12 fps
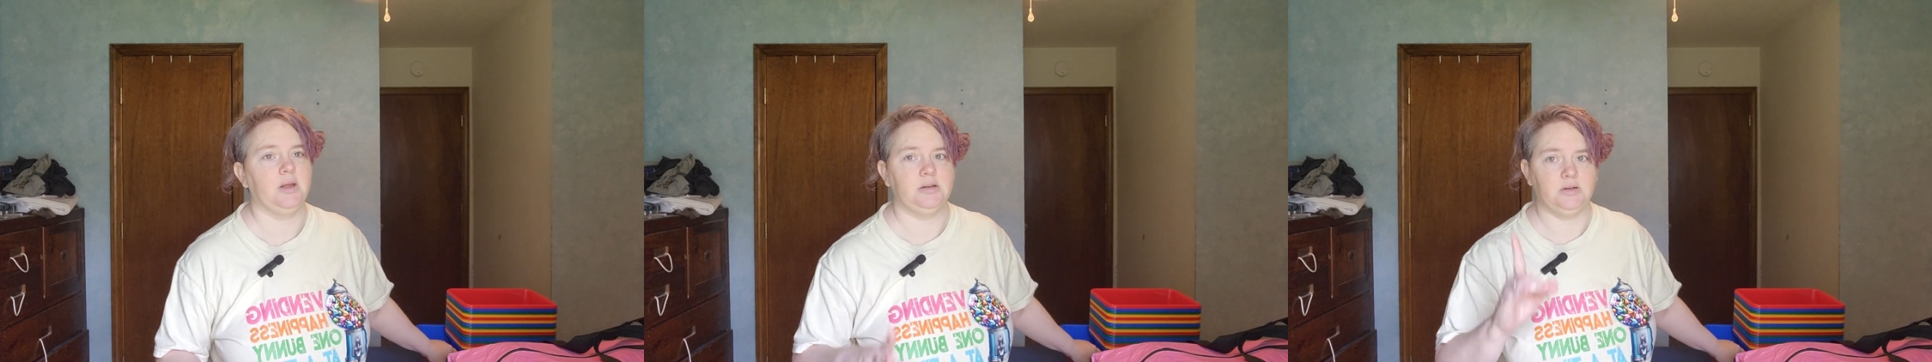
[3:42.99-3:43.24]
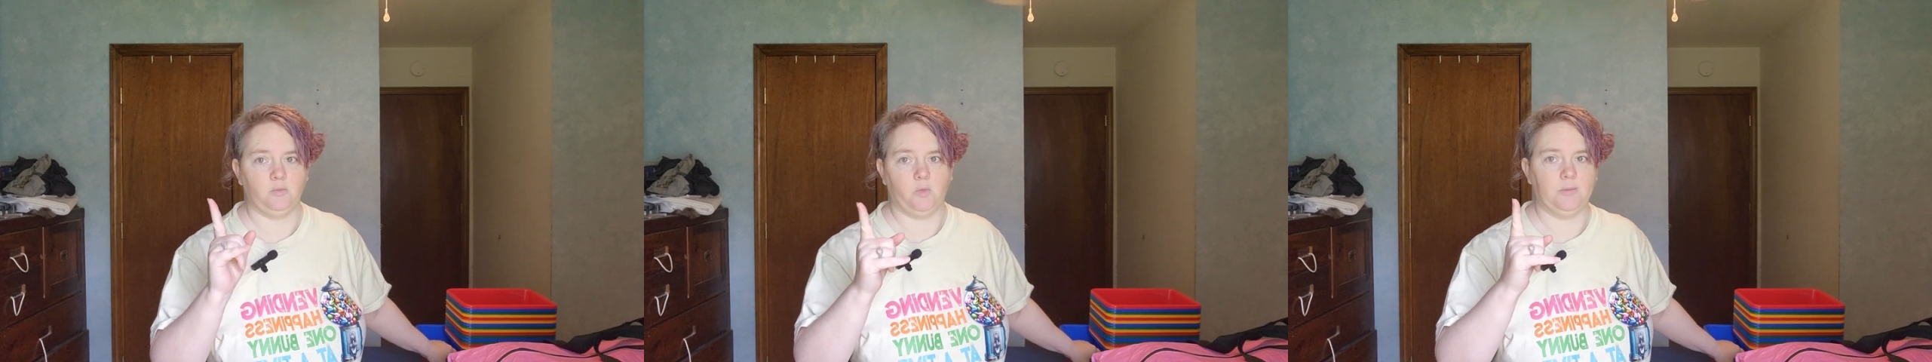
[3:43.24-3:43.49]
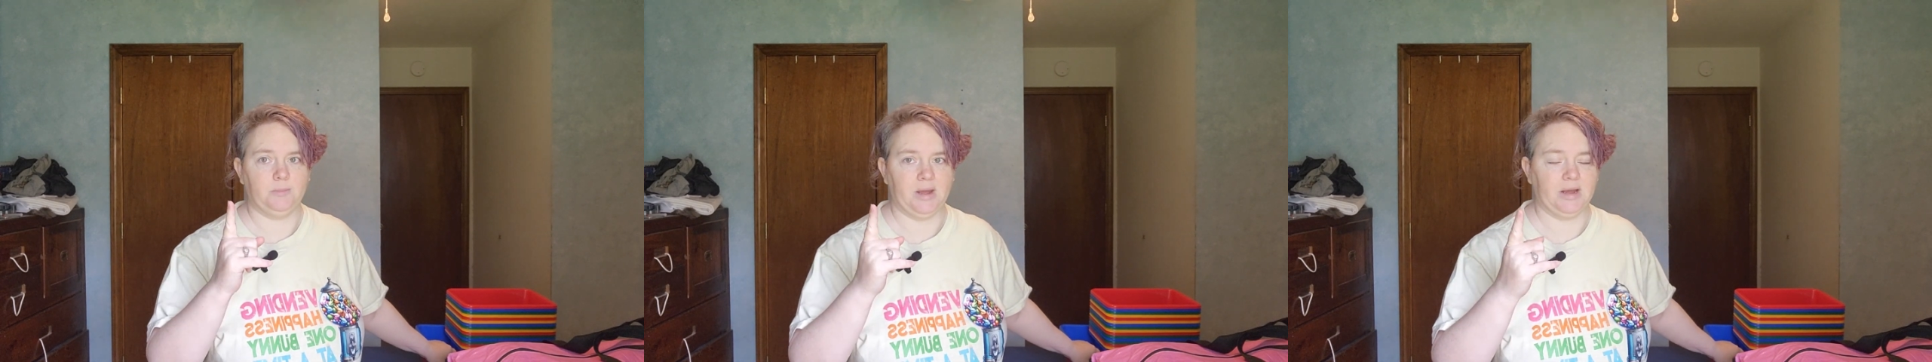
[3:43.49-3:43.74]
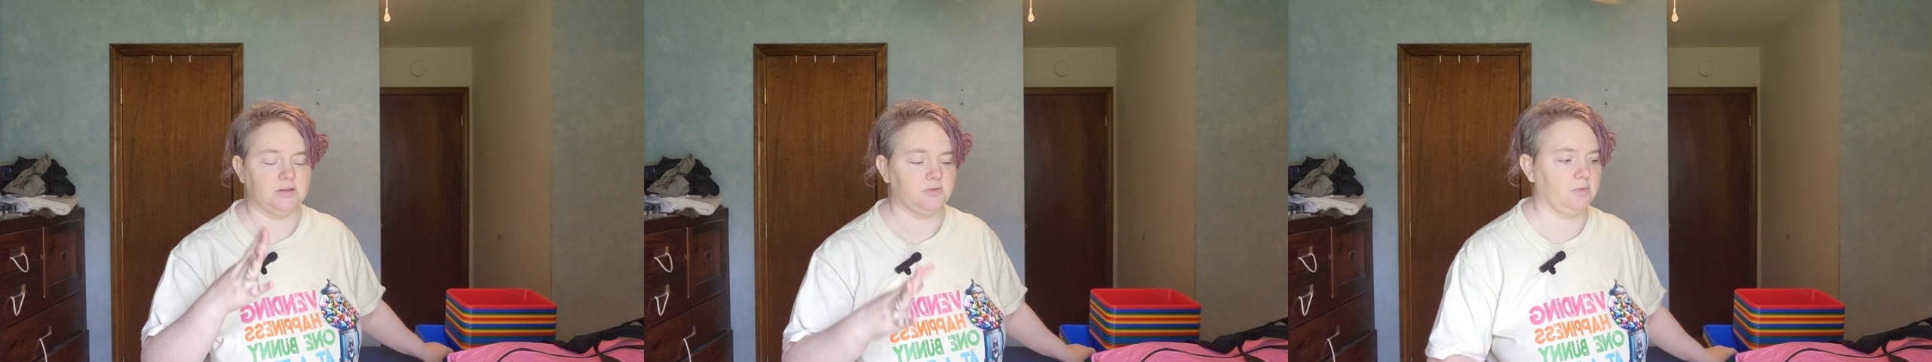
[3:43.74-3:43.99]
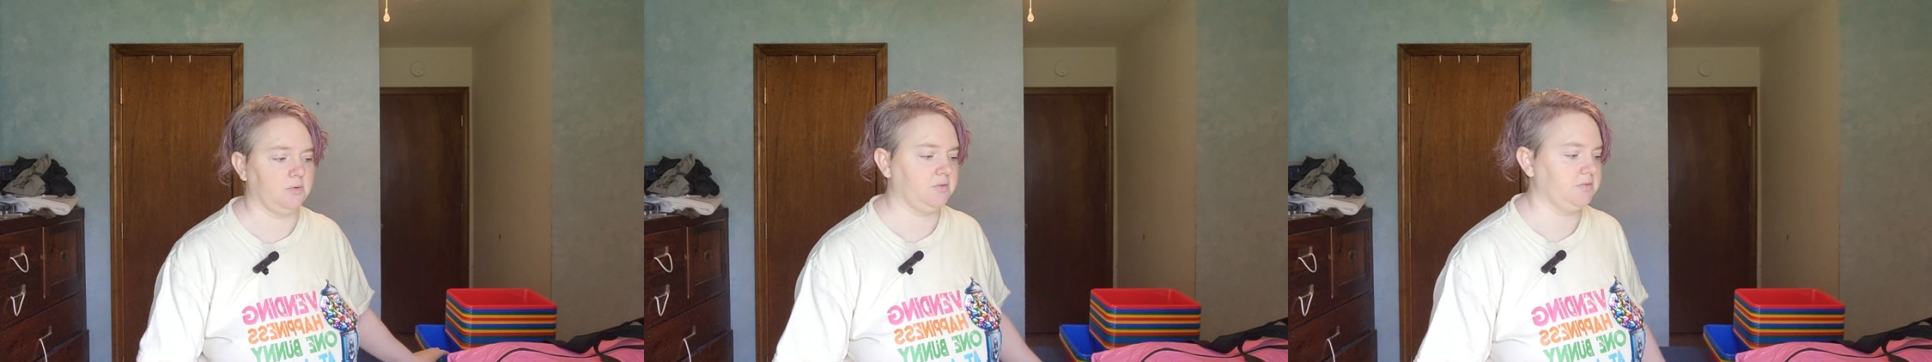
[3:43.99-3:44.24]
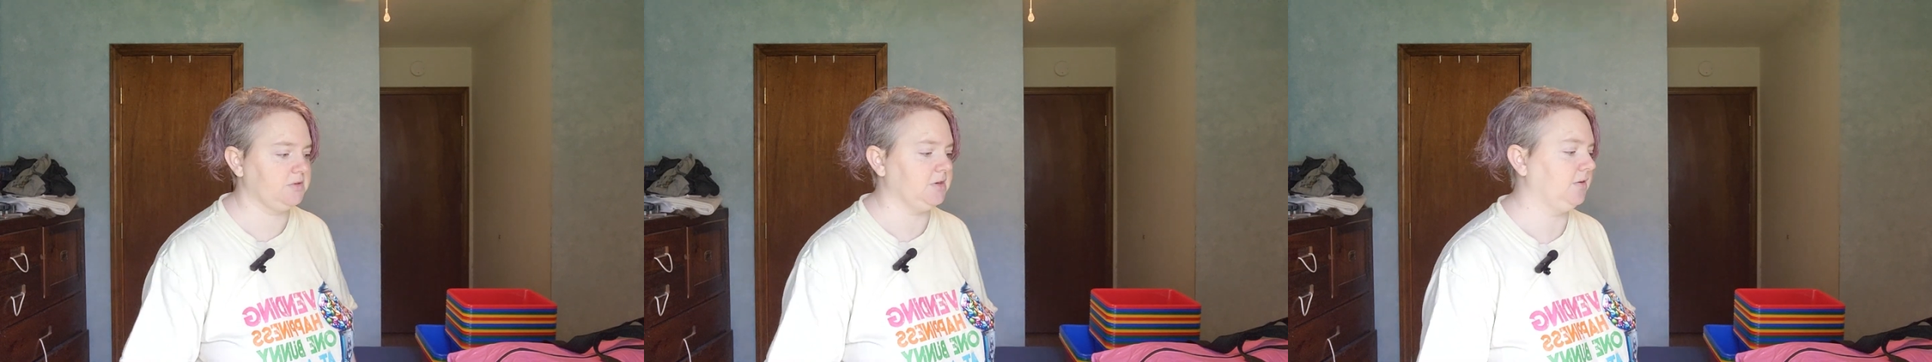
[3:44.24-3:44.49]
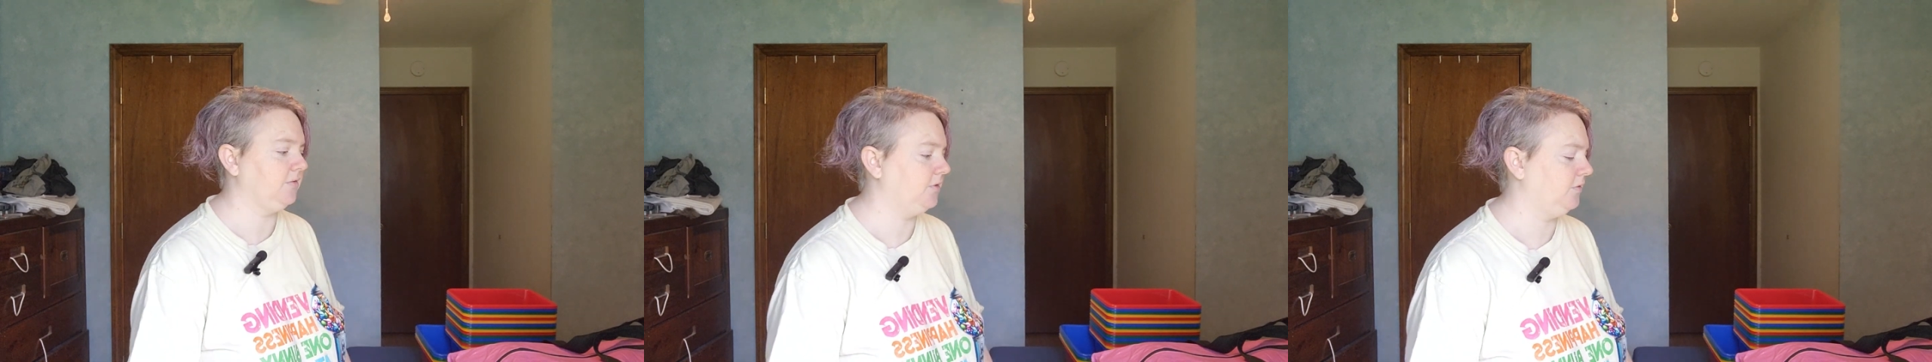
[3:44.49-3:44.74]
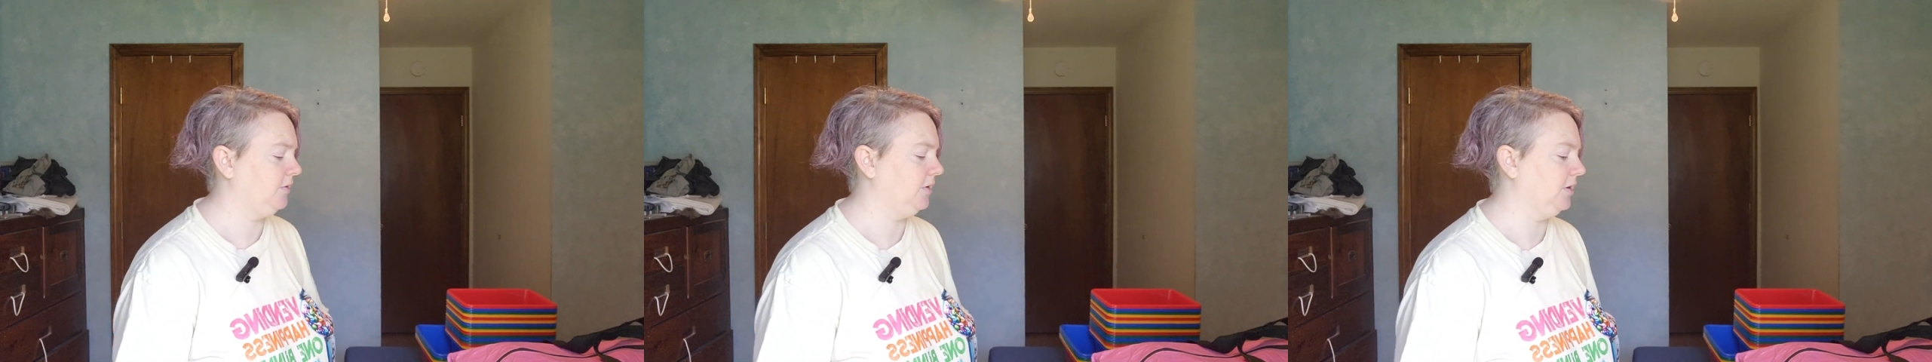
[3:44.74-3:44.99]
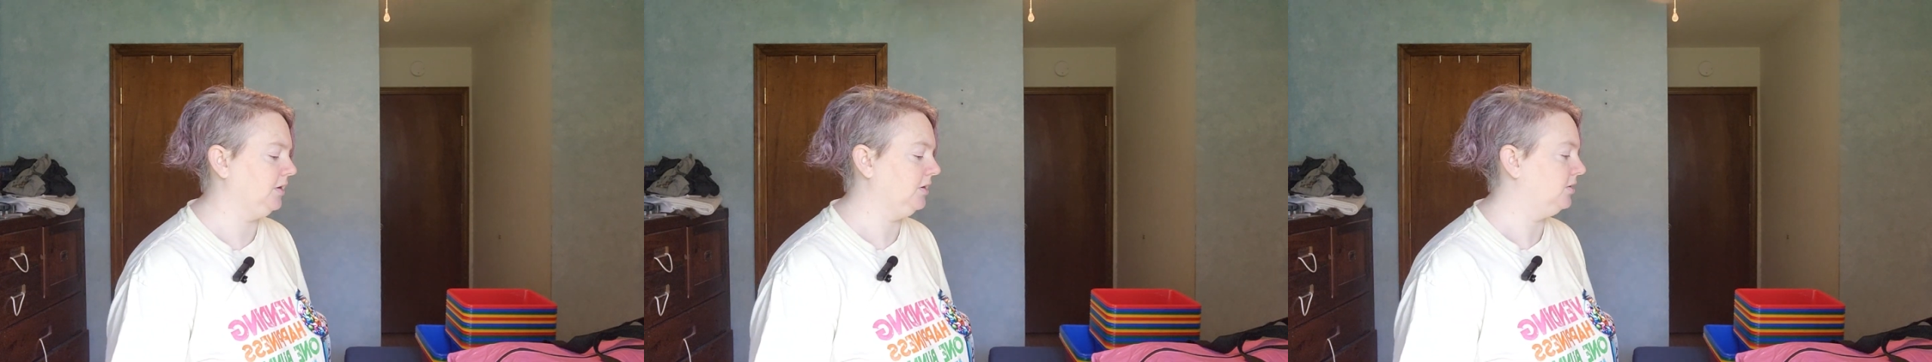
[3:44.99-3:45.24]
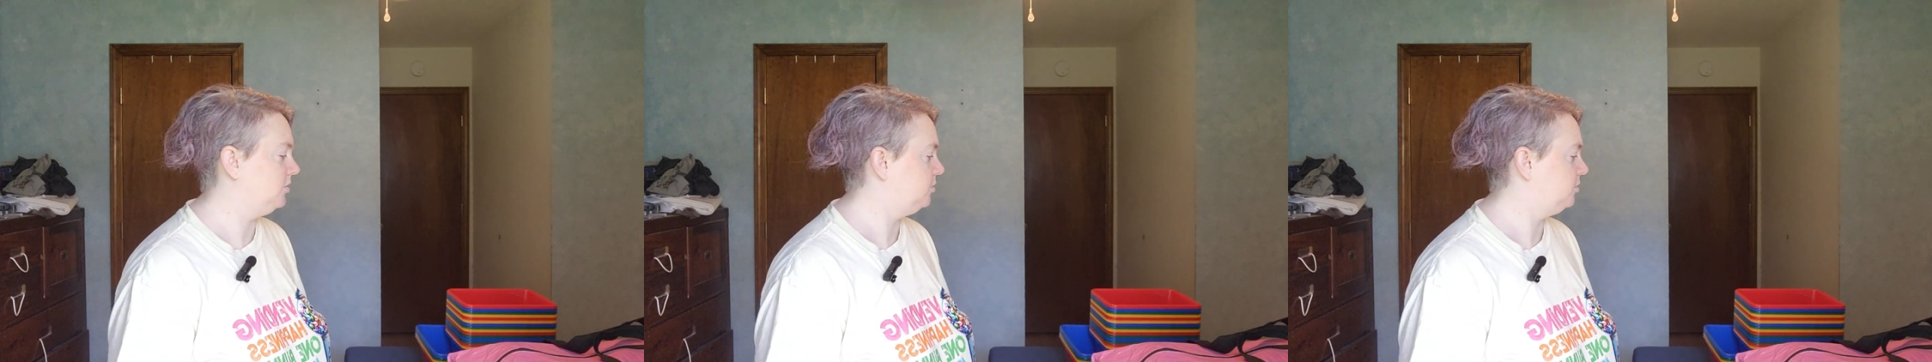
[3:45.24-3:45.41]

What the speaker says: and then 1 bag's worth of stuff to fill it in.